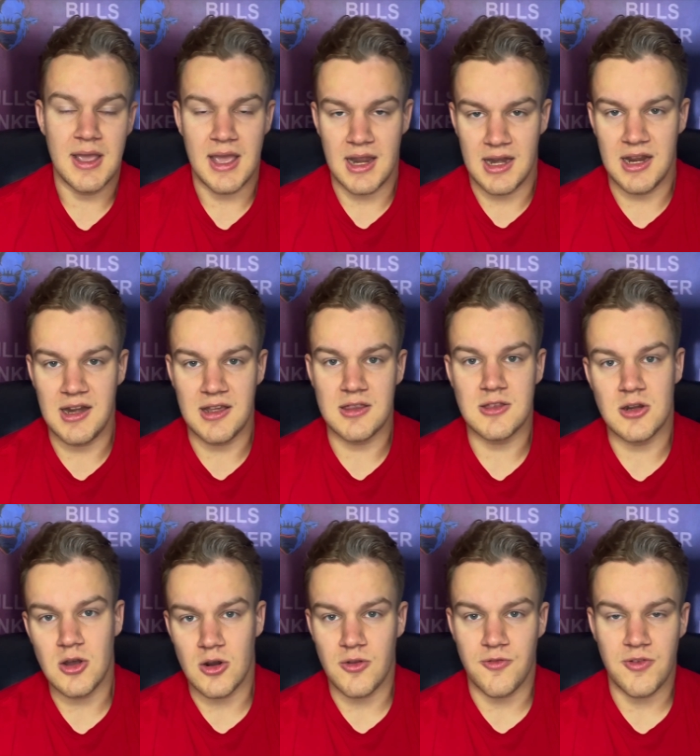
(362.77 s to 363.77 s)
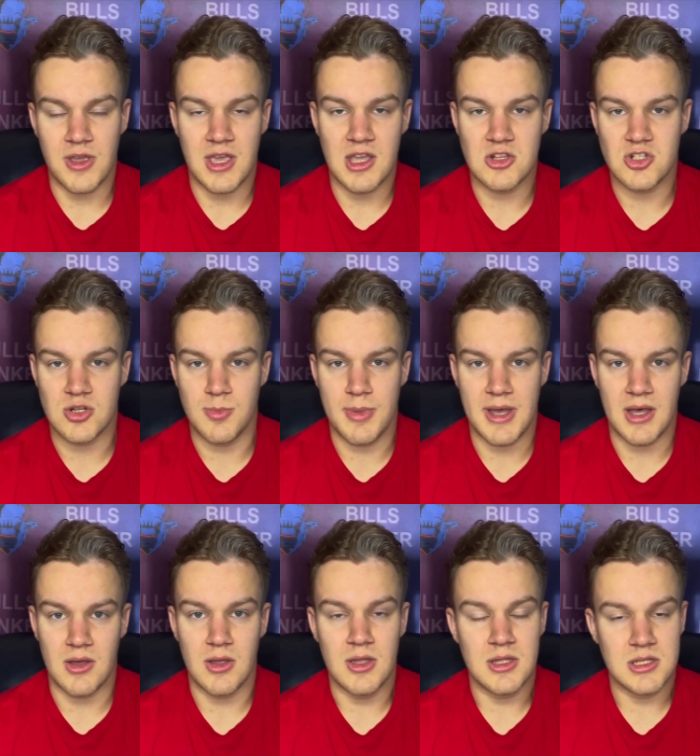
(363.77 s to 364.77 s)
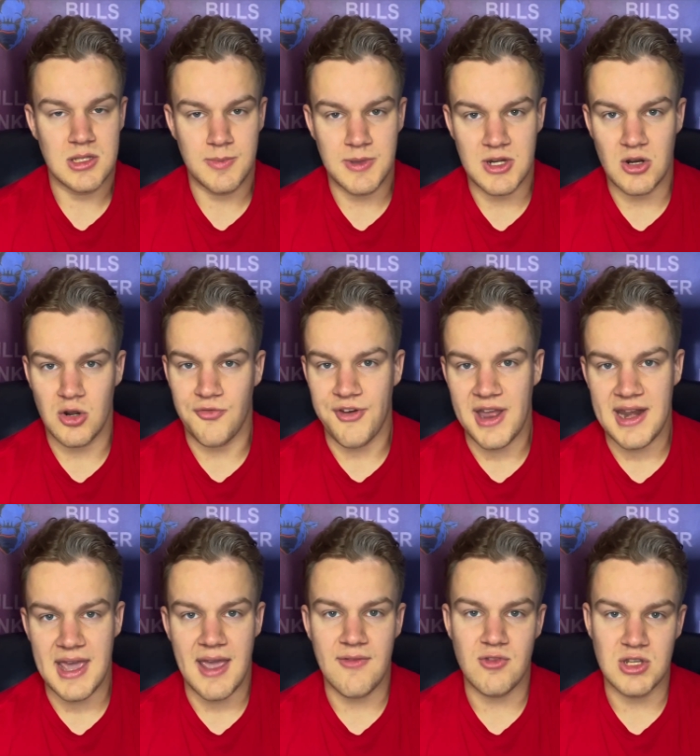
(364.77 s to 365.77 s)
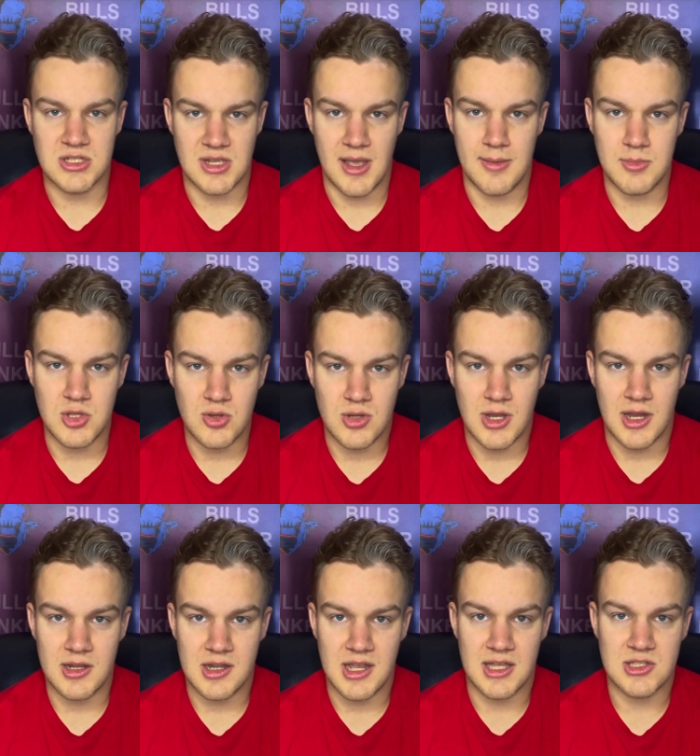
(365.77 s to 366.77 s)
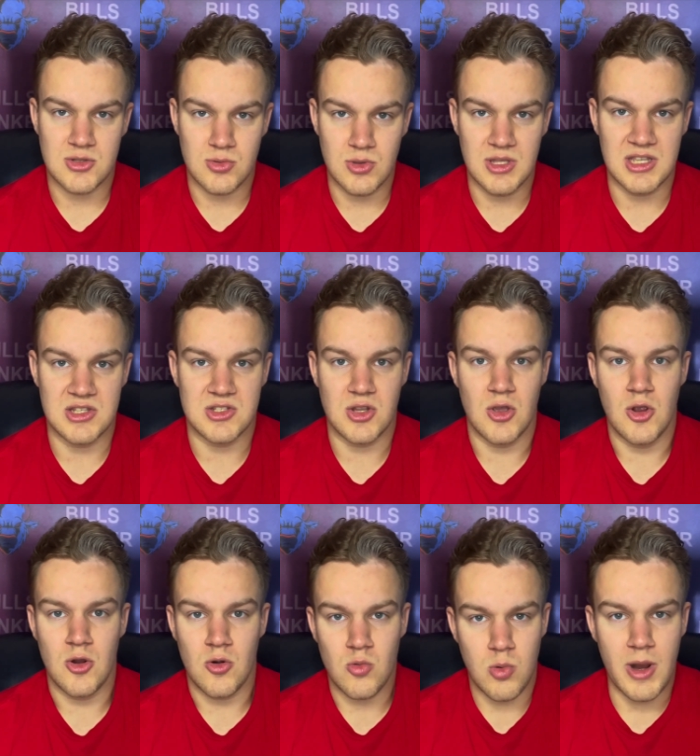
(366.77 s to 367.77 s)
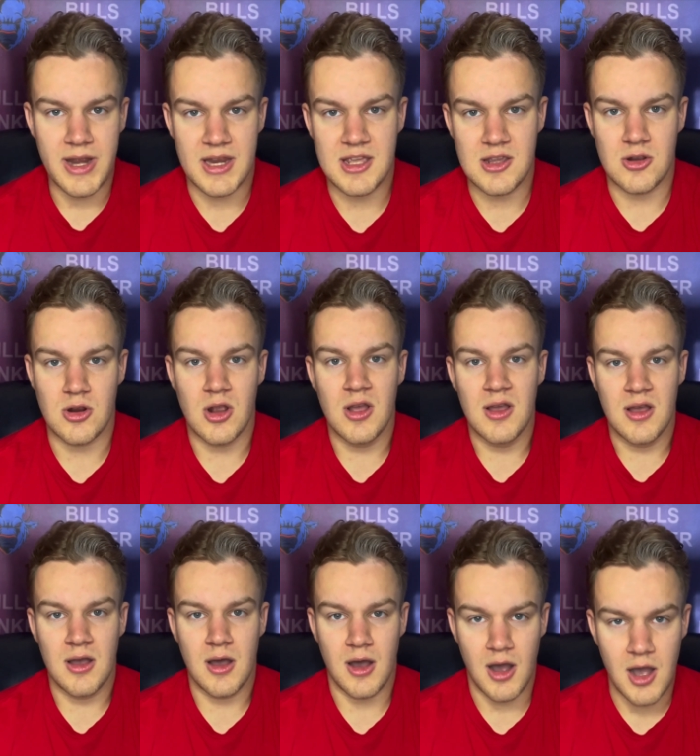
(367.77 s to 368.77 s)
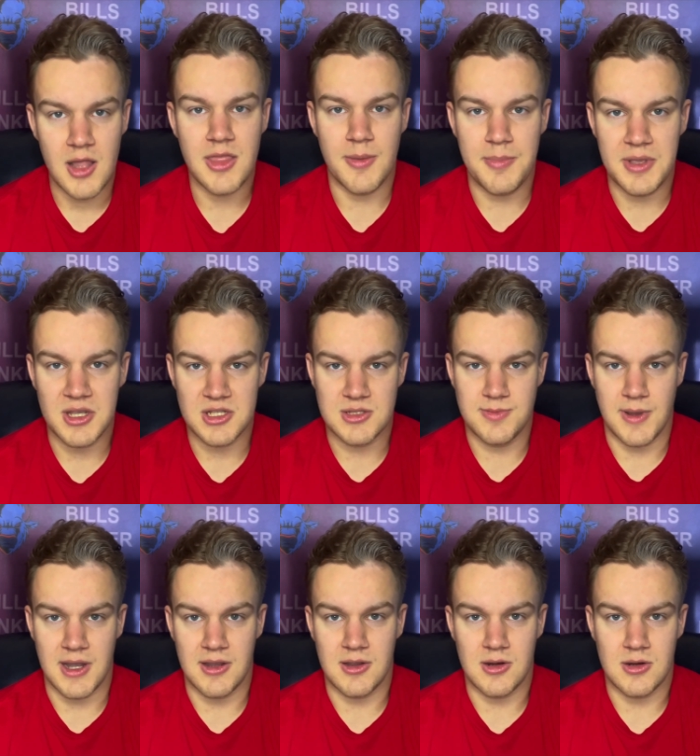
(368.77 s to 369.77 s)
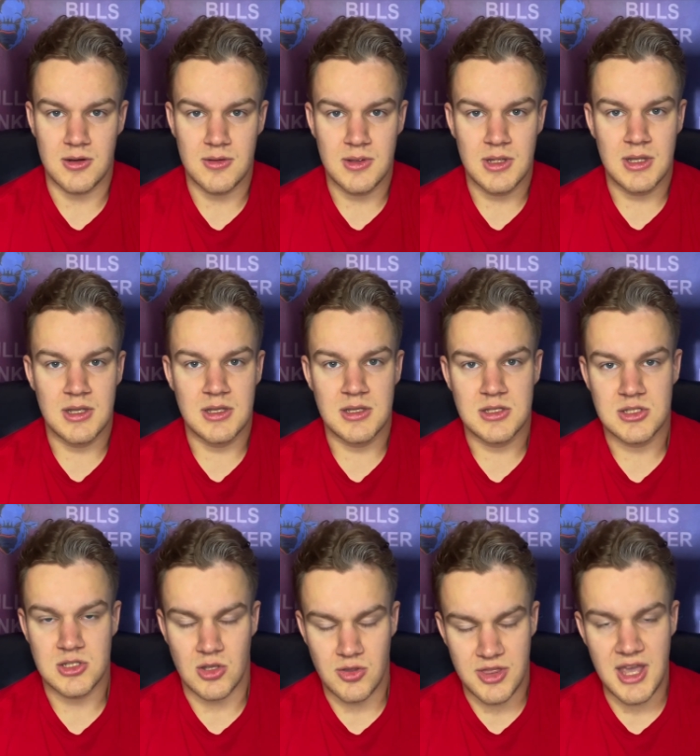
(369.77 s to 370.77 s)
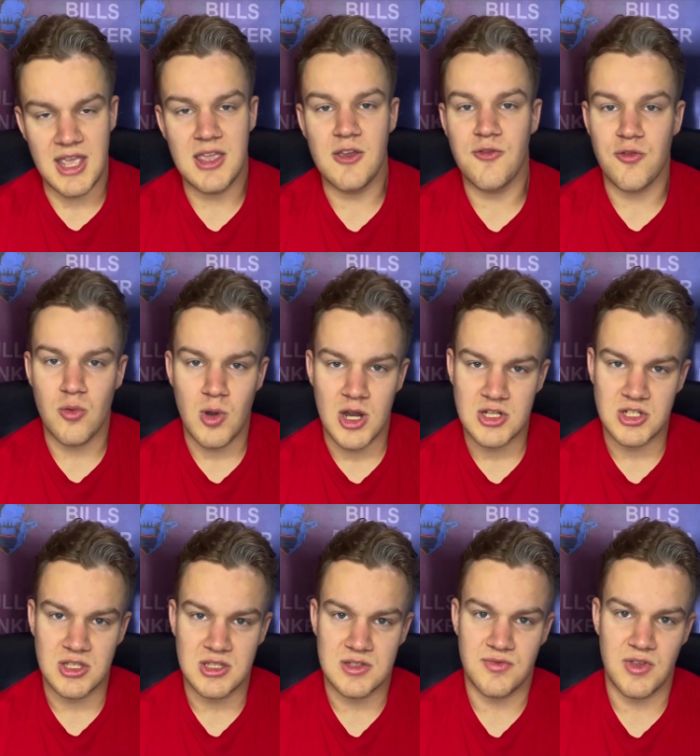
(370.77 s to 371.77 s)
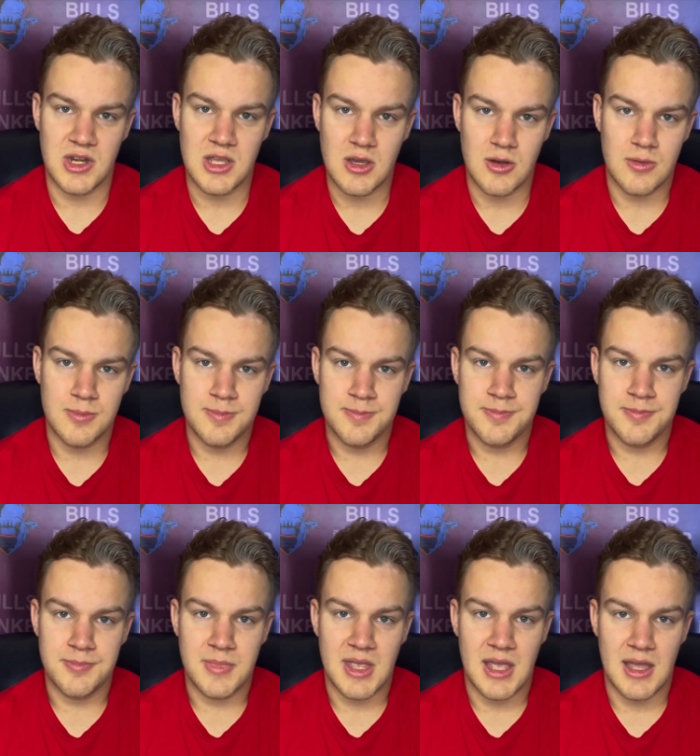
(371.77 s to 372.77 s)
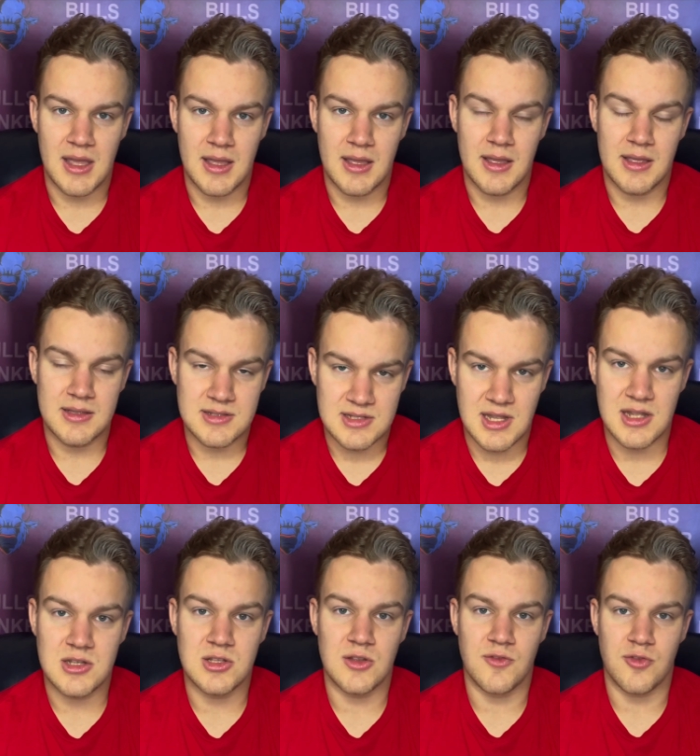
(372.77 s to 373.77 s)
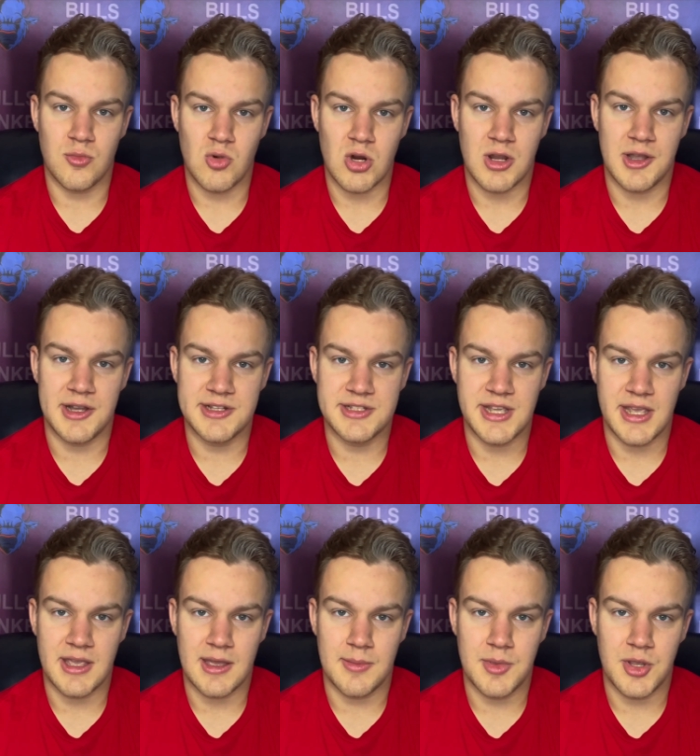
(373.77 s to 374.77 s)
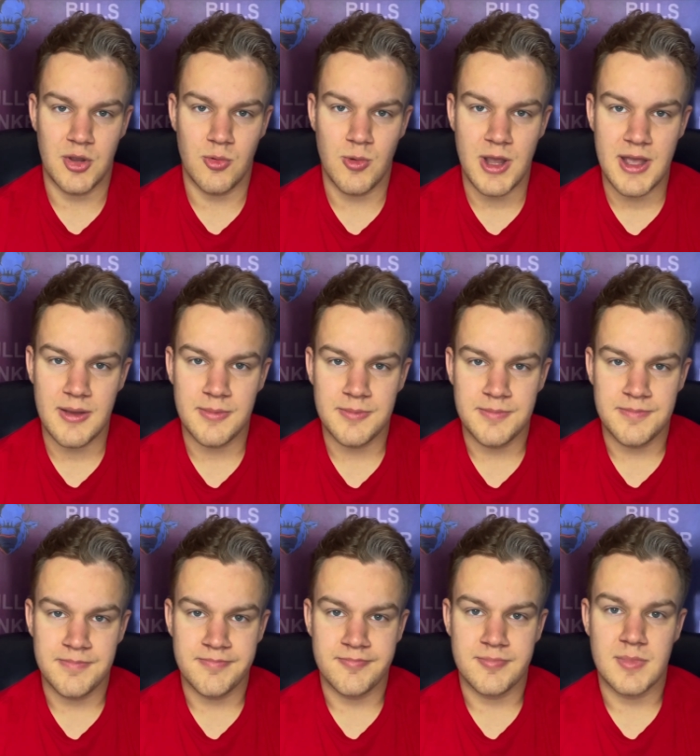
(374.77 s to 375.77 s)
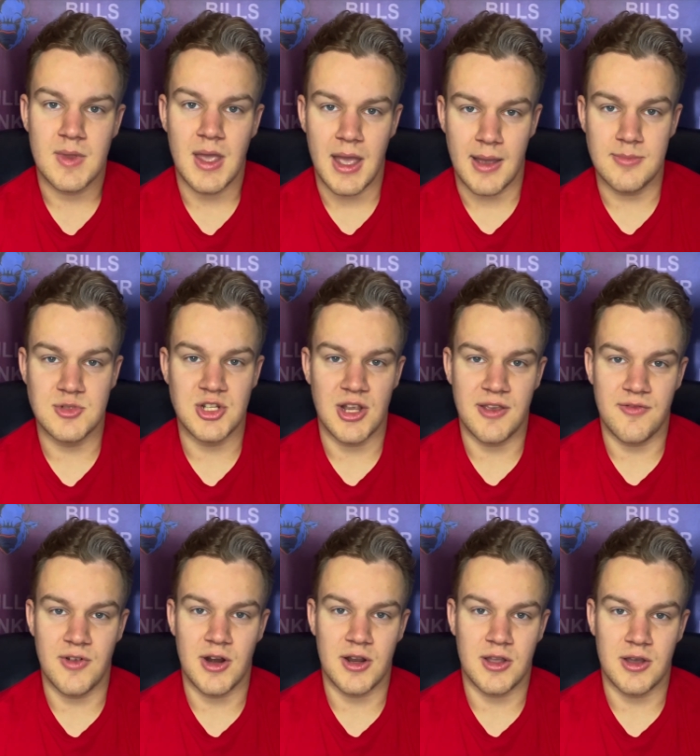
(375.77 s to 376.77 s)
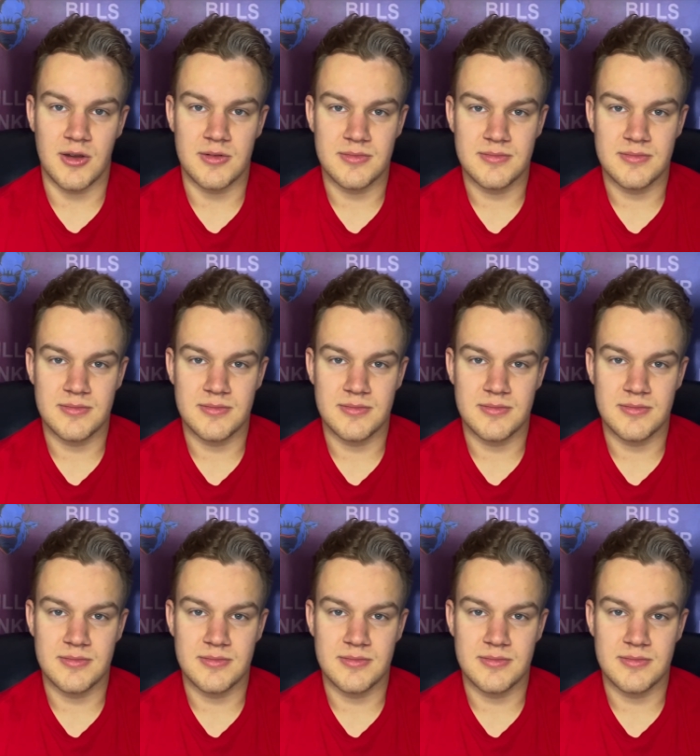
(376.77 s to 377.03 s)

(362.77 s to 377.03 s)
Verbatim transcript: and hitting the notification bell to be notified every time new content's released right here on the Bills Bunker. So thank you for watching this video. Stay tuned for more content coming your way. I'm Jake Varco.